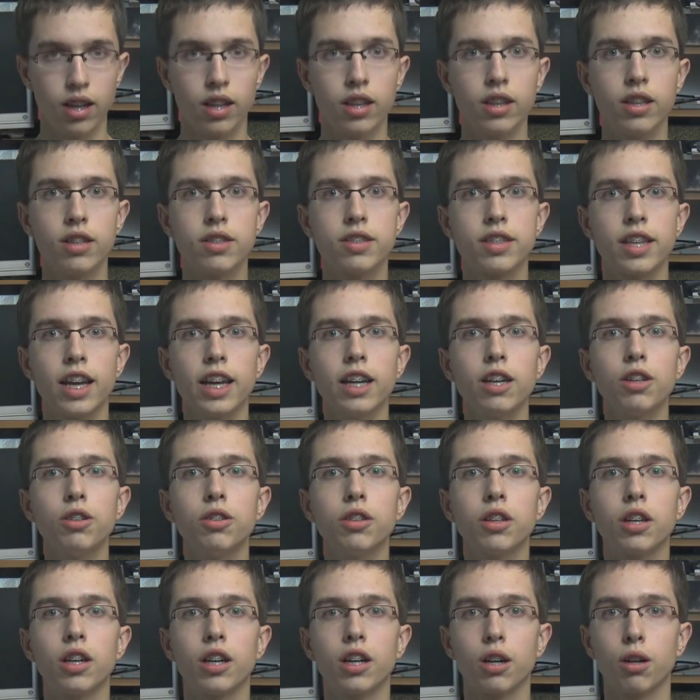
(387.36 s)
The
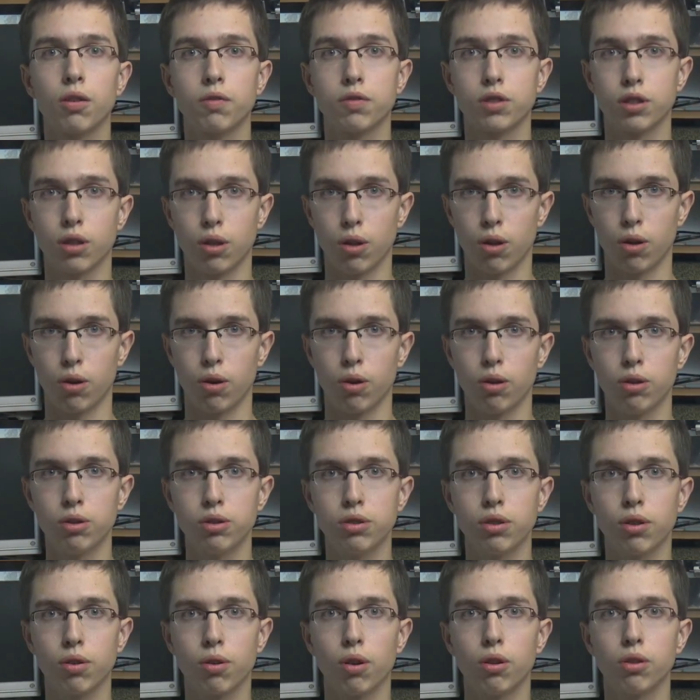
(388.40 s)
second Kirchhoff's law,
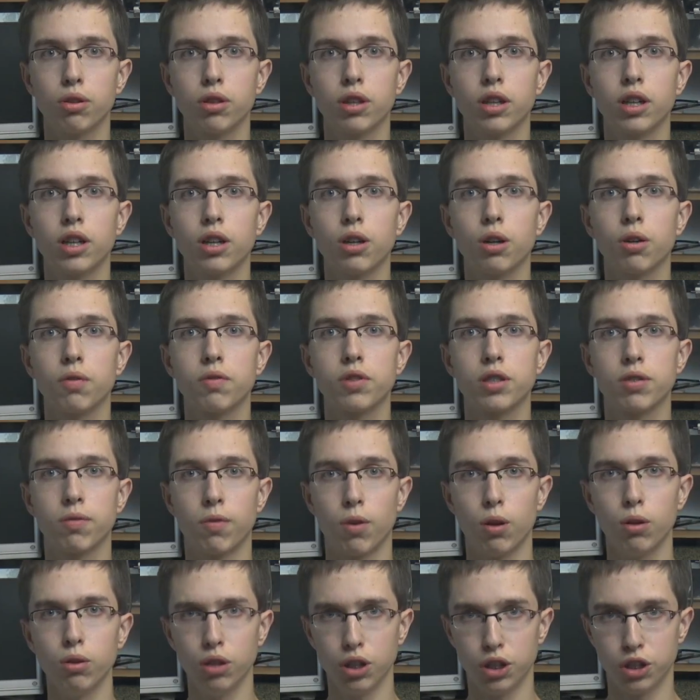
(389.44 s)
also called Kirchhoff's
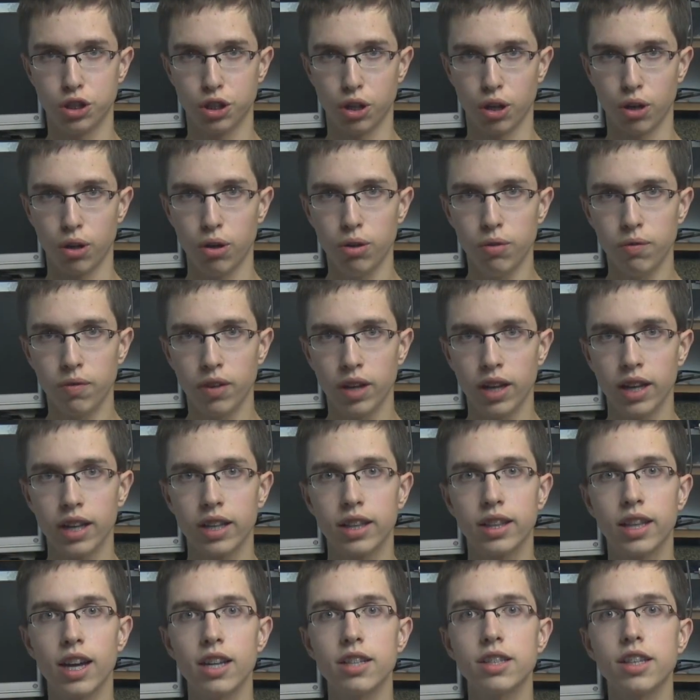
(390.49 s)
voltage law,
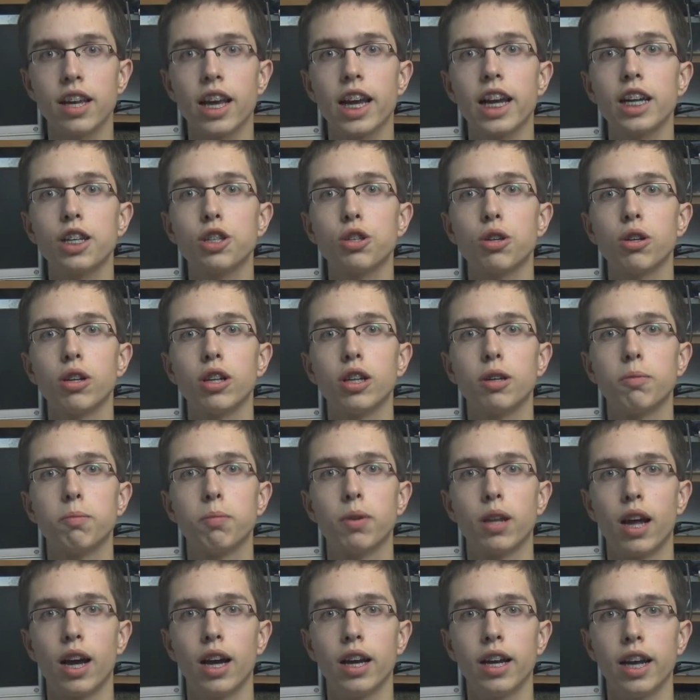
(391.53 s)
does actually
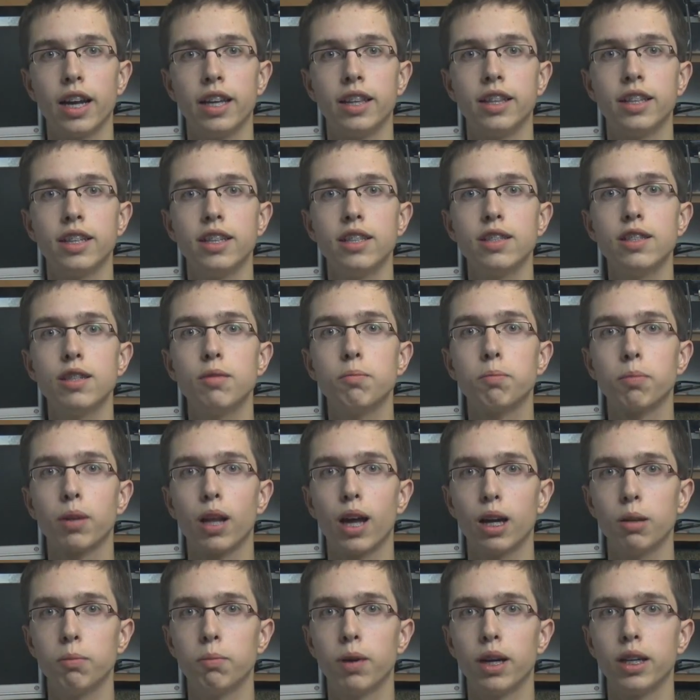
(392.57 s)
apply and is
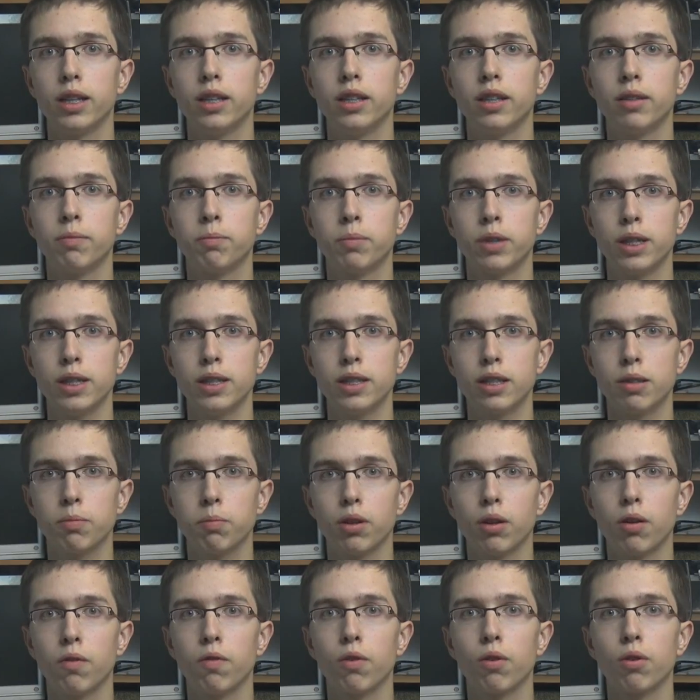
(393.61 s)
implied by the
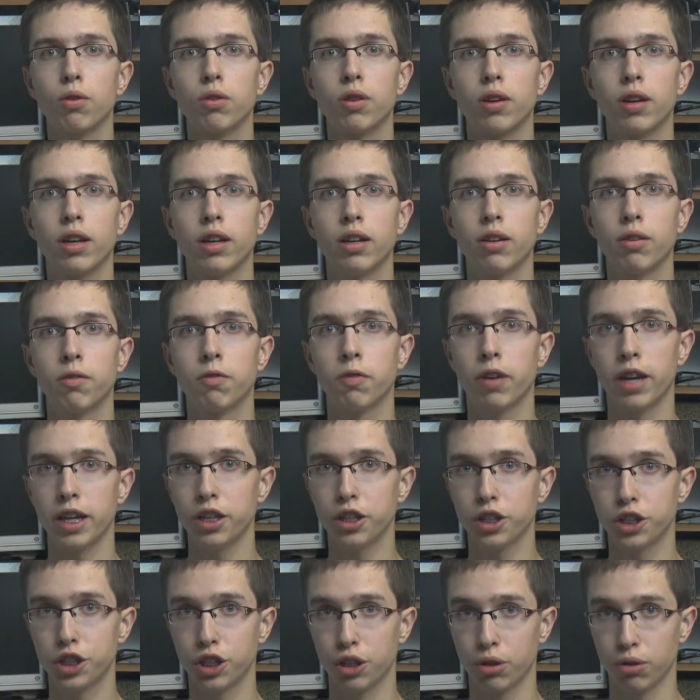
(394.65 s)
principle of
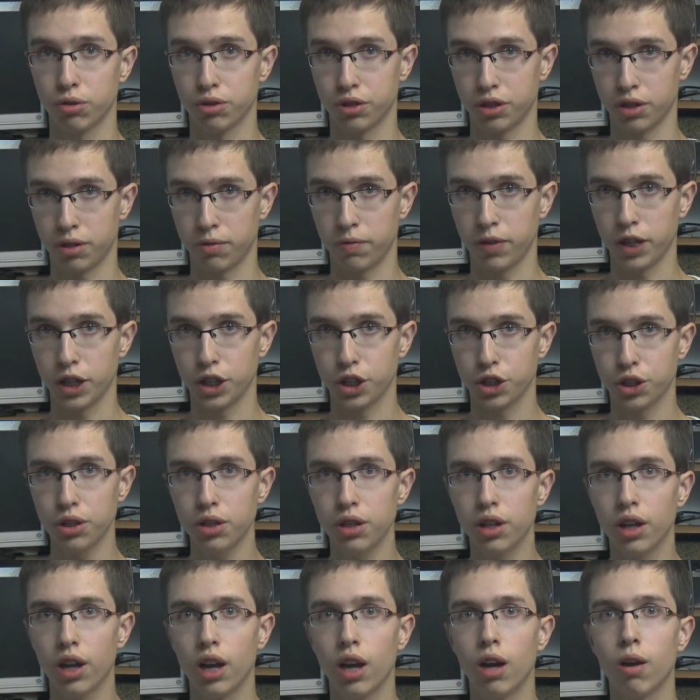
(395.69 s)
energy
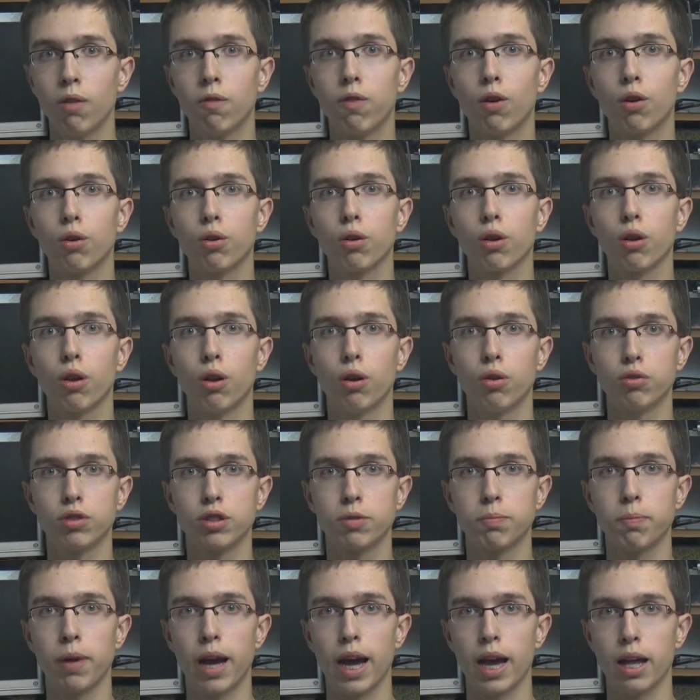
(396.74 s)
conservation for
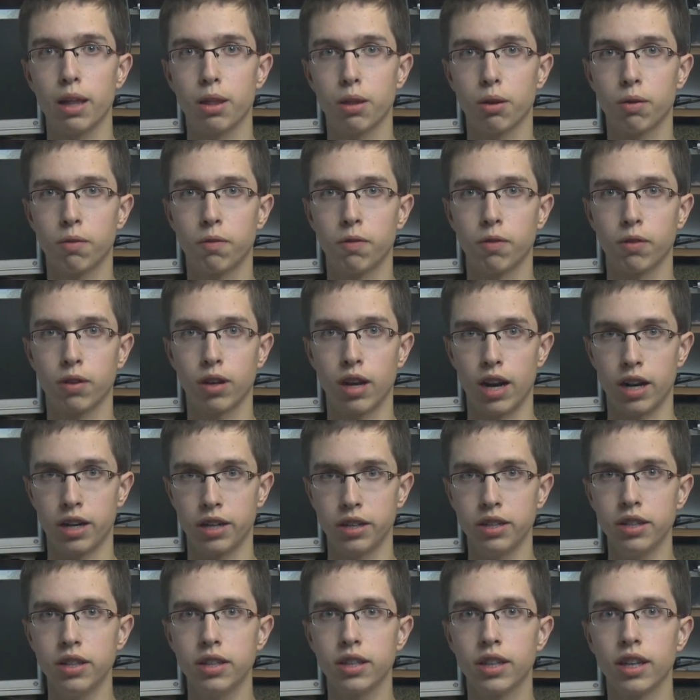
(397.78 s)
closed path of
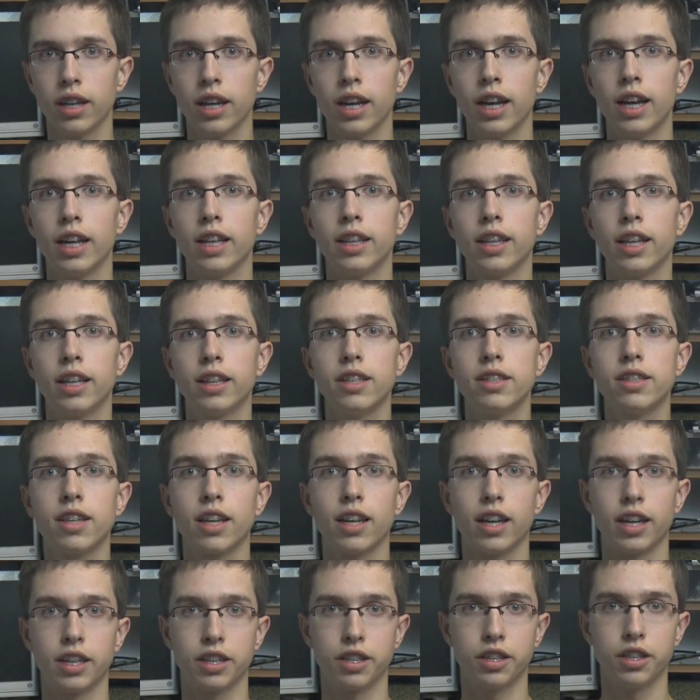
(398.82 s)
current, that is
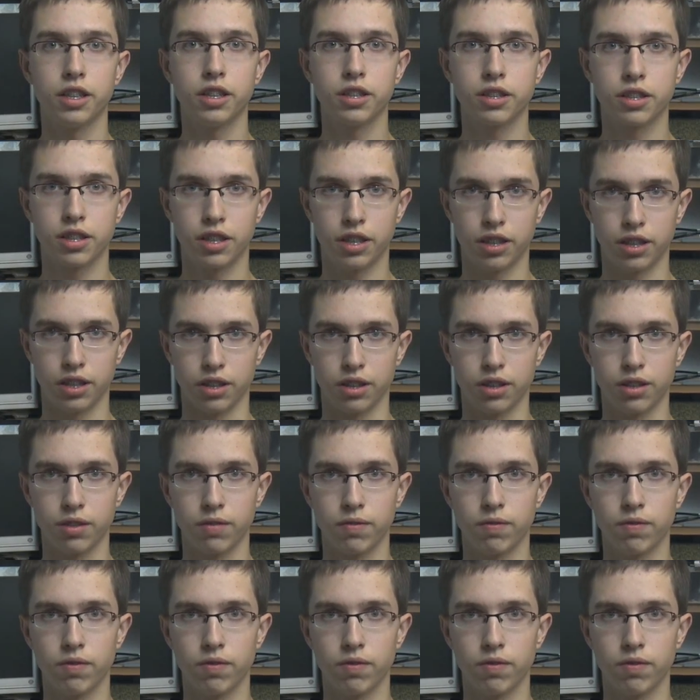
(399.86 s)
electric circuit.